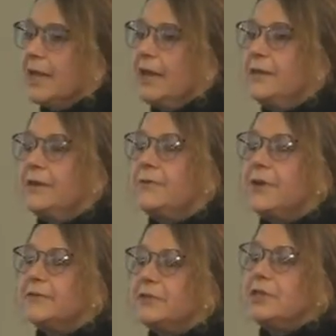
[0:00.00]
And then if
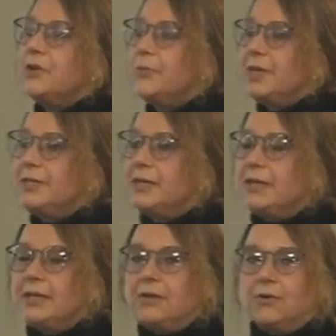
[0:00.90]
you have
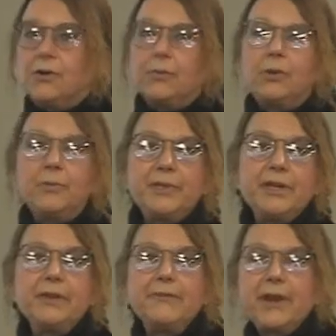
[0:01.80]
COPD or
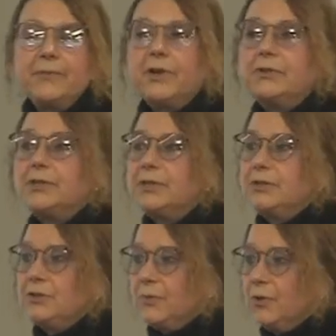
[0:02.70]
pulmonary
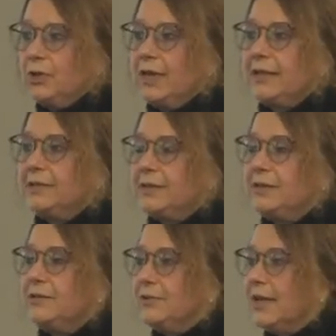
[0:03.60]
fibrosis, you're more likely
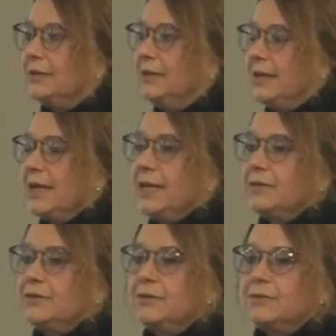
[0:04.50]
to get lung
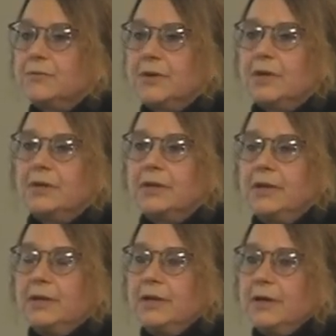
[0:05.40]
cancer as well.
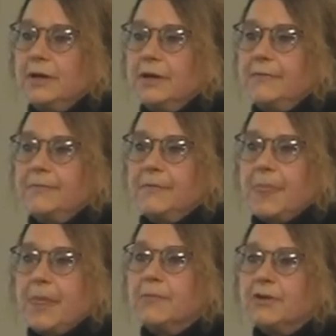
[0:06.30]

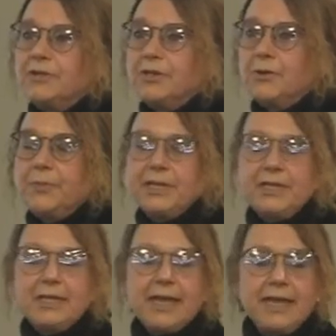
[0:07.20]
Most
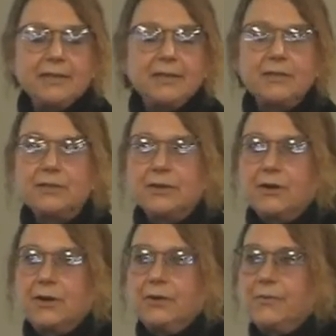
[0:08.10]
COPD cases
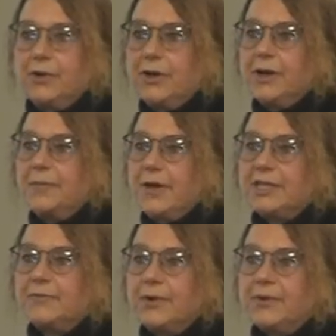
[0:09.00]
are brought on by
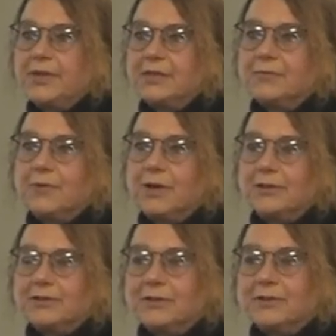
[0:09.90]
smoking as
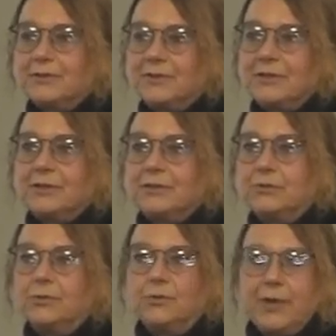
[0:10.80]
well, so it's a
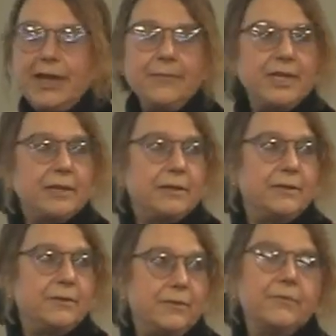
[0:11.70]
dual whammy
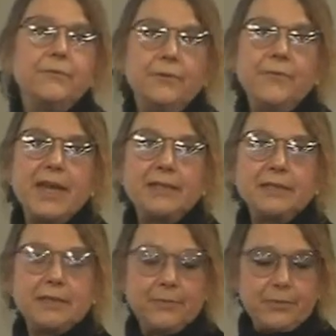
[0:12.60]
from that
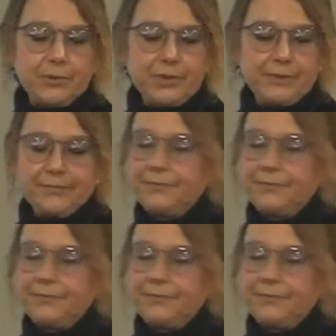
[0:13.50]
standpoint.